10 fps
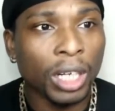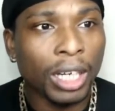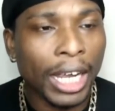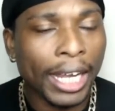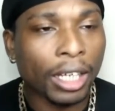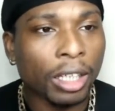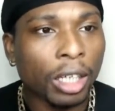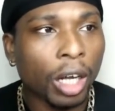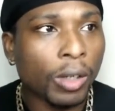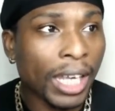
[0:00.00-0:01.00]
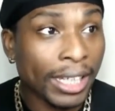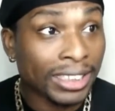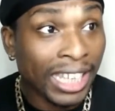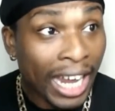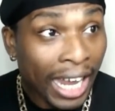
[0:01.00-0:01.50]
Like, okay,
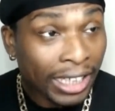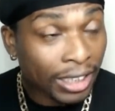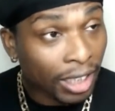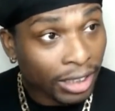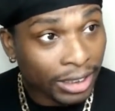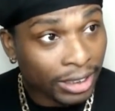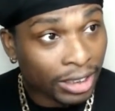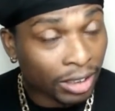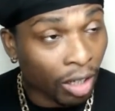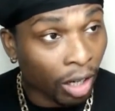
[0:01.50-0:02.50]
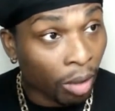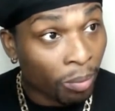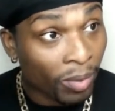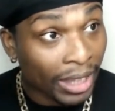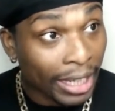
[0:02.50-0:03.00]
say I had a younger sister,
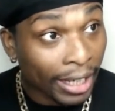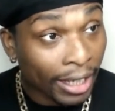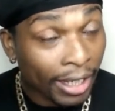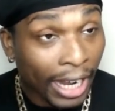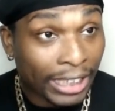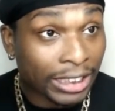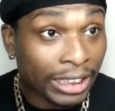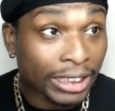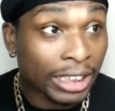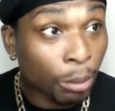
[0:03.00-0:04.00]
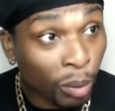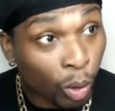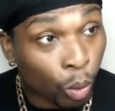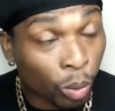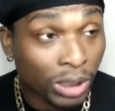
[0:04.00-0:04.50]
yeah, and she's
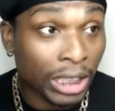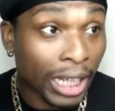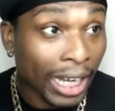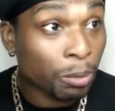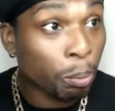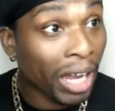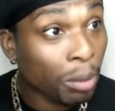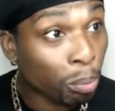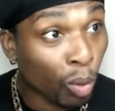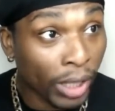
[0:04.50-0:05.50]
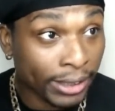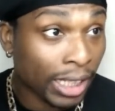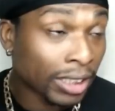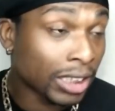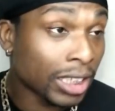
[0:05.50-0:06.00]
typical. She likes bad boys.
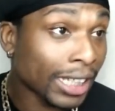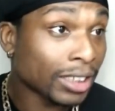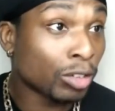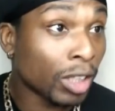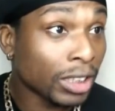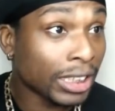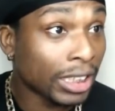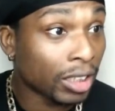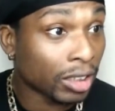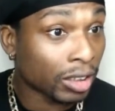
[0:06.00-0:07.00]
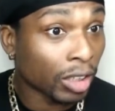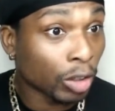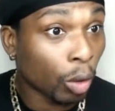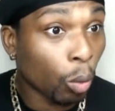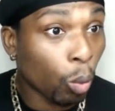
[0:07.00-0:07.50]
She likes drug dealers
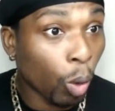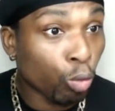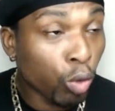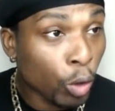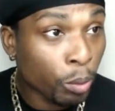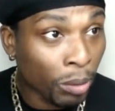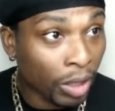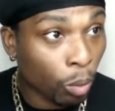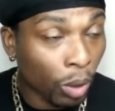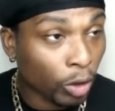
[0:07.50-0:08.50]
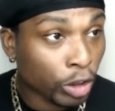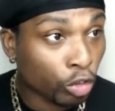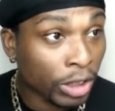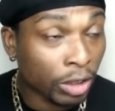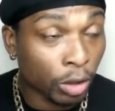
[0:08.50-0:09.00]
or roadmen or
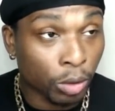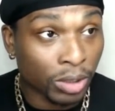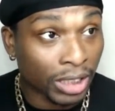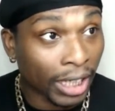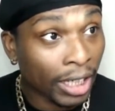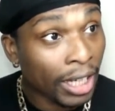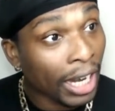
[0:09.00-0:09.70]
street dudes, yeah.